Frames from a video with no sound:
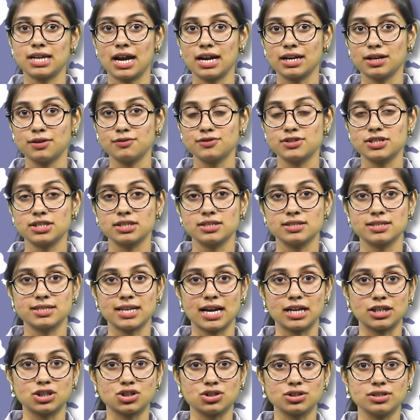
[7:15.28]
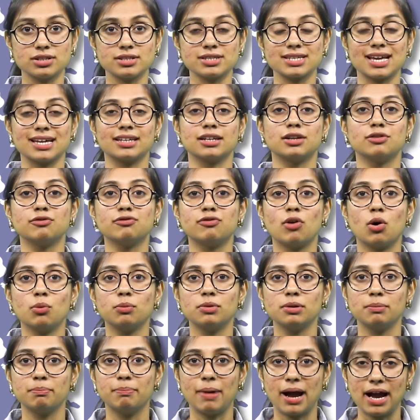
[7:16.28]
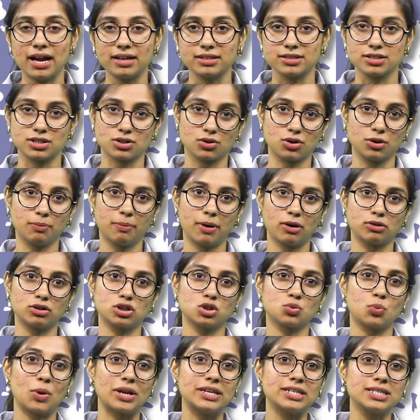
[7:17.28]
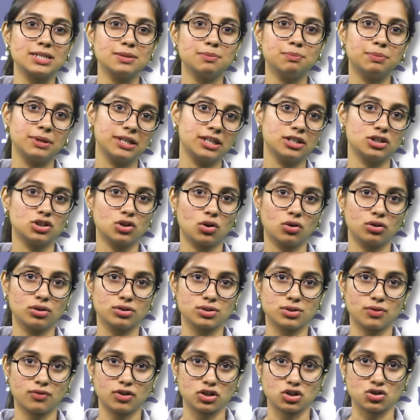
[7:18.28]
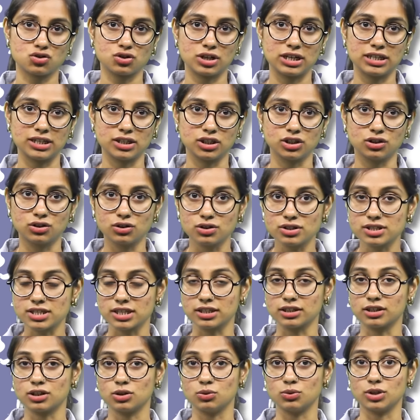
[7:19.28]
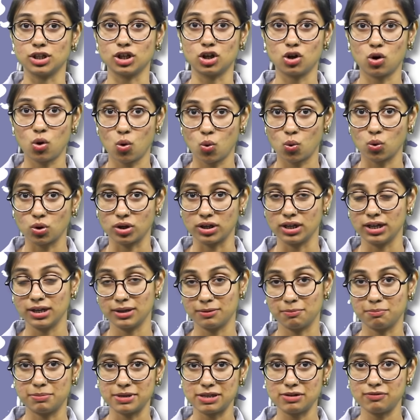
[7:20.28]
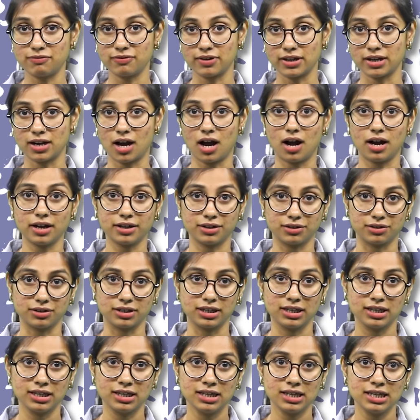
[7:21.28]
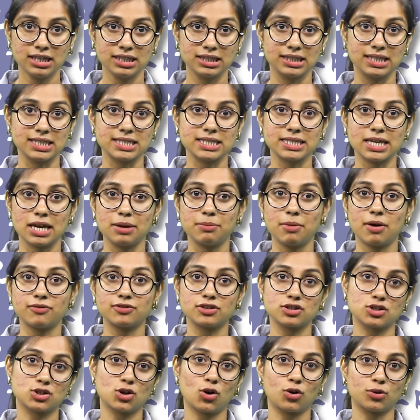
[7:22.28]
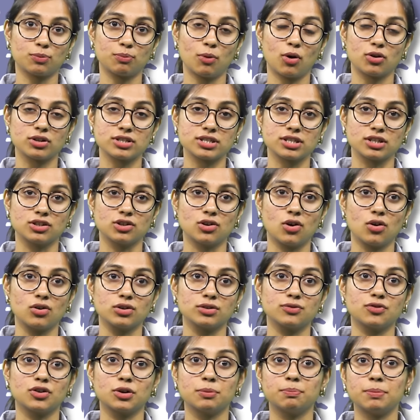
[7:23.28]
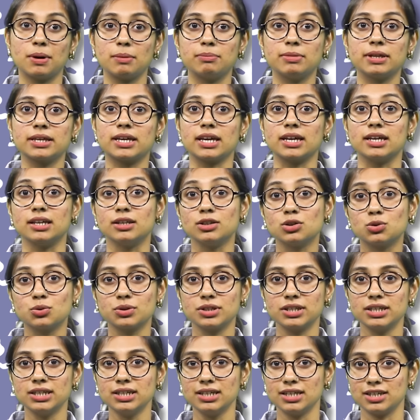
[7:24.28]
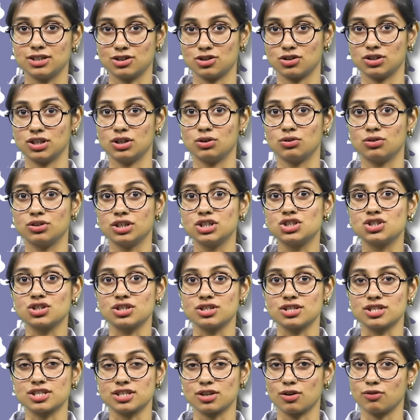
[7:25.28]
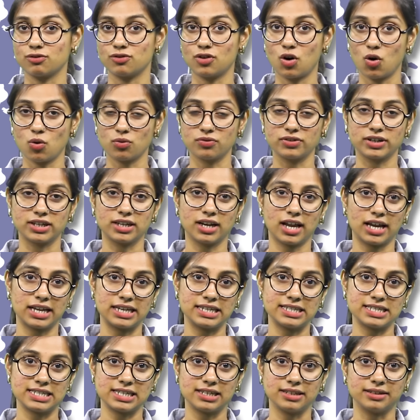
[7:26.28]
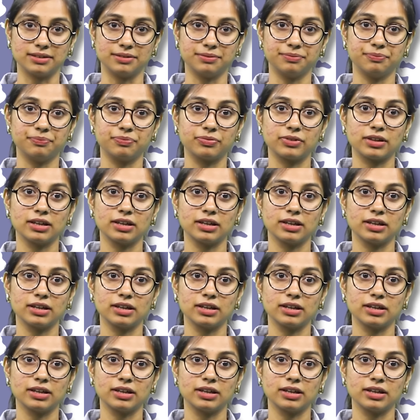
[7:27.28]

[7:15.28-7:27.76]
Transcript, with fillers: tariffs, sanctions, and informal bans on about $20 billion of Australian goods, including coal, beef, and iron. This came after Scott Morrison called for a public inquiry into the origins of COVID 19